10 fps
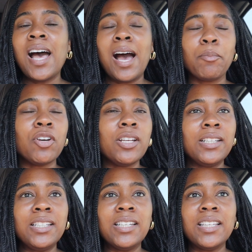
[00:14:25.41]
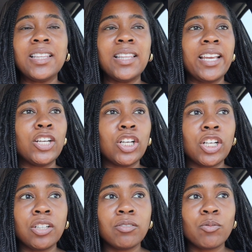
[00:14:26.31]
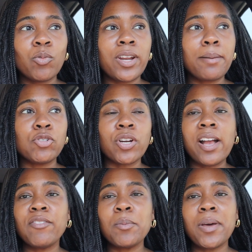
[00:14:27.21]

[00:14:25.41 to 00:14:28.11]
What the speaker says: I'm gonna need it later when I'm driving,